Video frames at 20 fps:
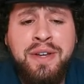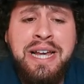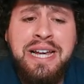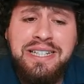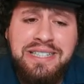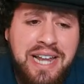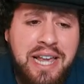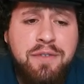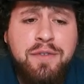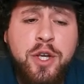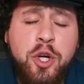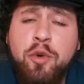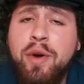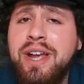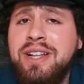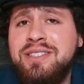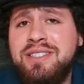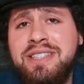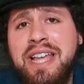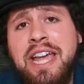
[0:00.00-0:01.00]
Davey
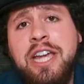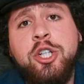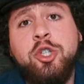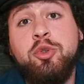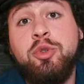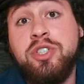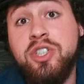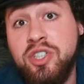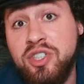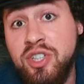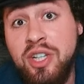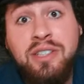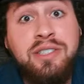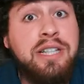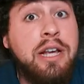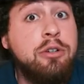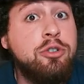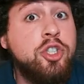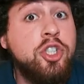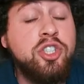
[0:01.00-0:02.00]
Grant's dangerous.
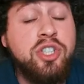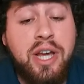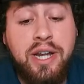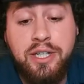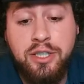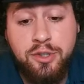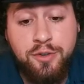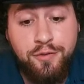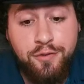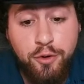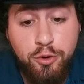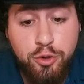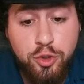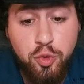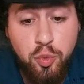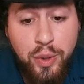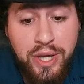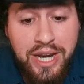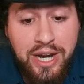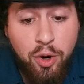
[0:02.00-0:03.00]
Assunção just got his first
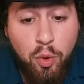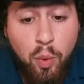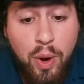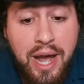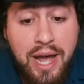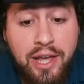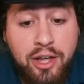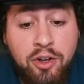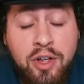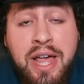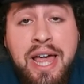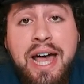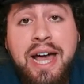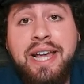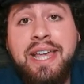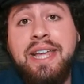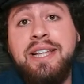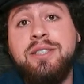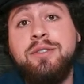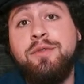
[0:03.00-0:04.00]
win in a while
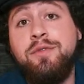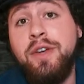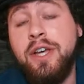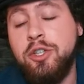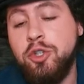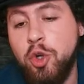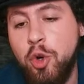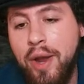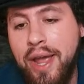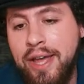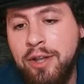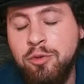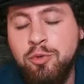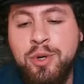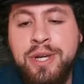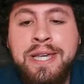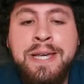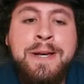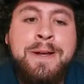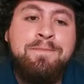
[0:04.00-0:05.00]
against Victor
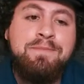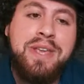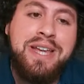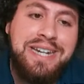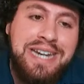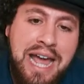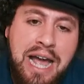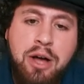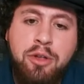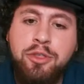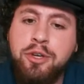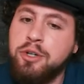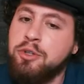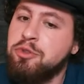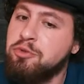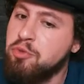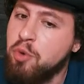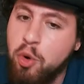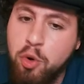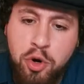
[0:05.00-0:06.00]
Henry, and now they're
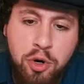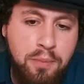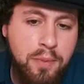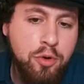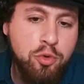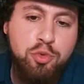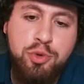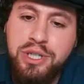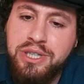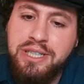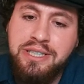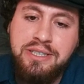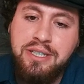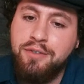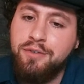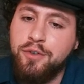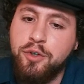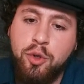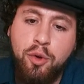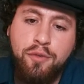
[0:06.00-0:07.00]
throwing him a really
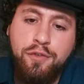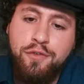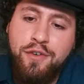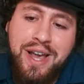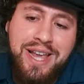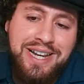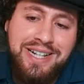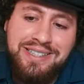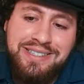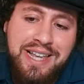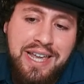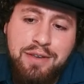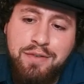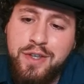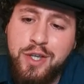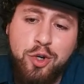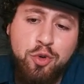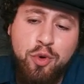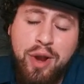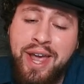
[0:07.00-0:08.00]
difficult fight in
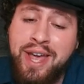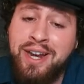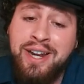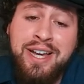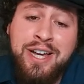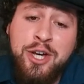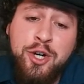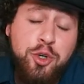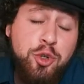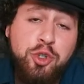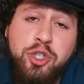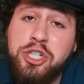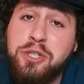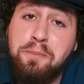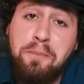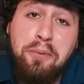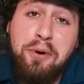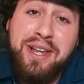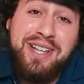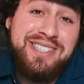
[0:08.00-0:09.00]
Davey Grant, who
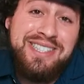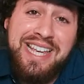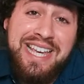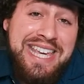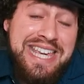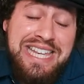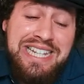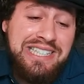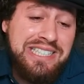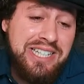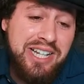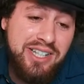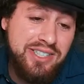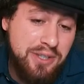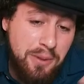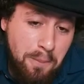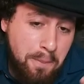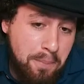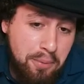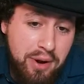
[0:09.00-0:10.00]
just brings the heat and
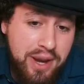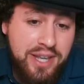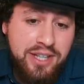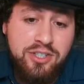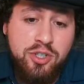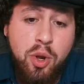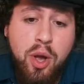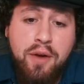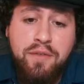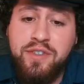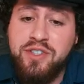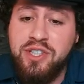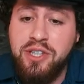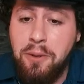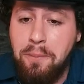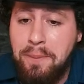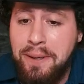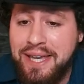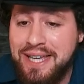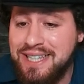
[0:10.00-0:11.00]
doesn't break. So obviously
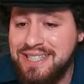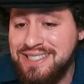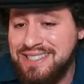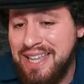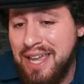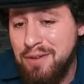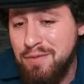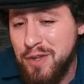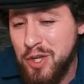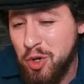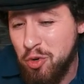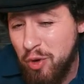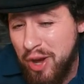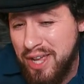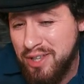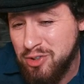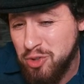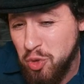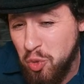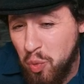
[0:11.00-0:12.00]
the pick is Davey
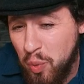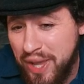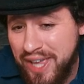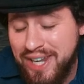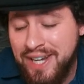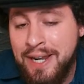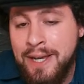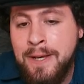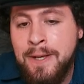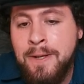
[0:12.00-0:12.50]
Grant to win.